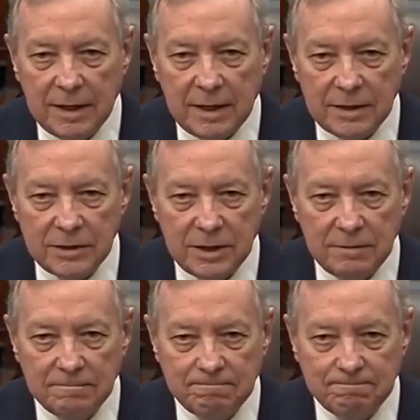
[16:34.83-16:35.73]
And I said,
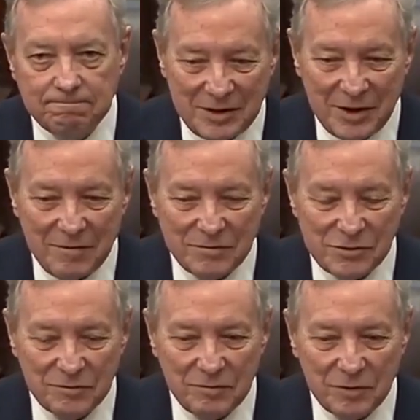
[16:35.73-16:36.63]
The
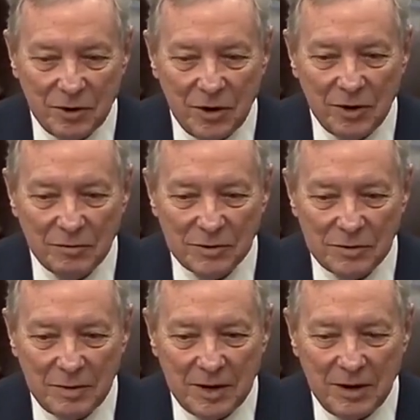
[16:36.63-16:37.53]
officer from the Guard was
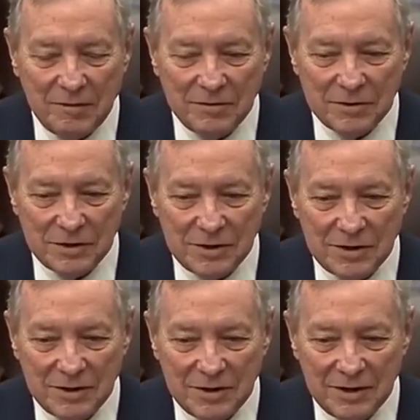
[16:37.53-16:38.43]
in my office
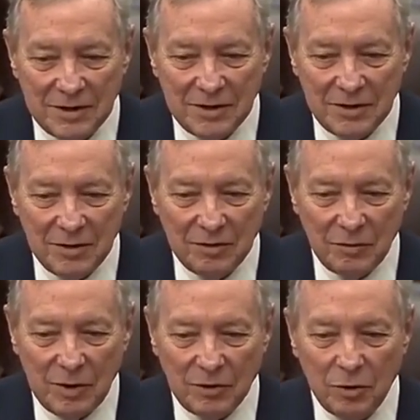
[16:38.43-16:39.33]
and
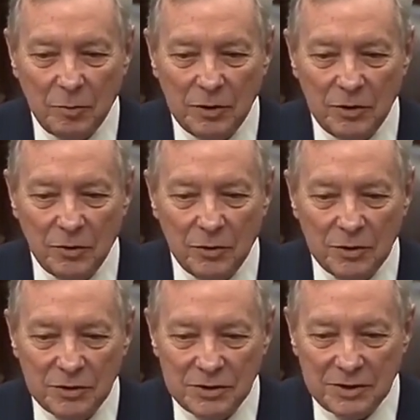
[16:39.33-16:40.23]
wheeled open the
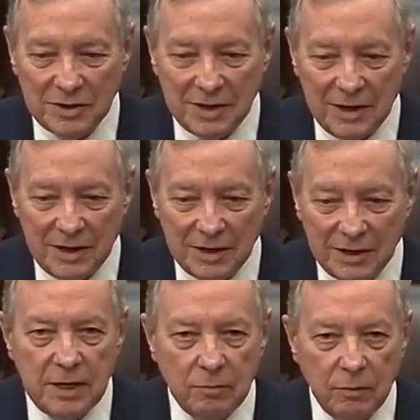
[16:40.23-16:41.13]
doors, and
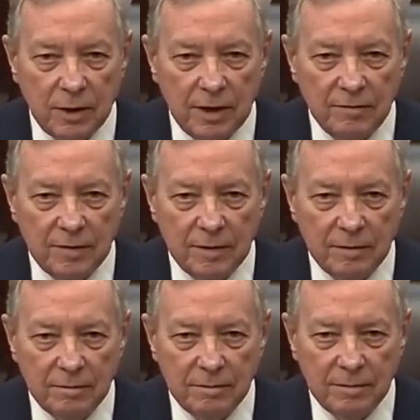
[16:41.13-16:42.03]
then we're given
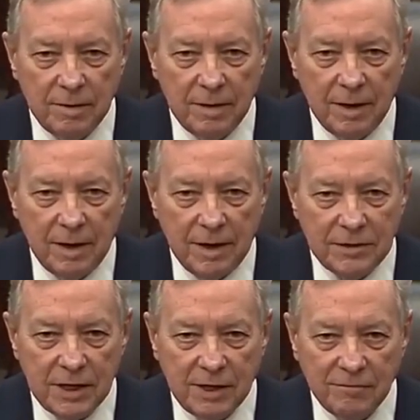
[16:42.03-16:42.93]
a
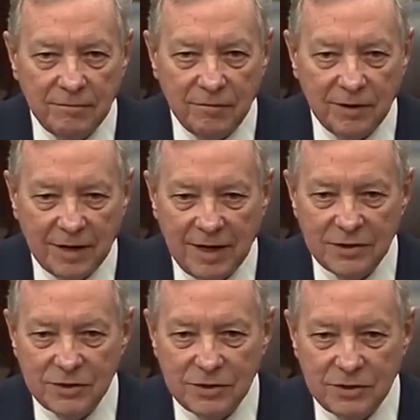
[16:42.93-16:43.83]
ticket for a
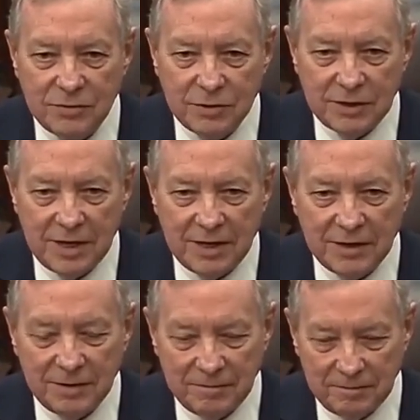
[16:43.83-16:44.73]
guest to attend.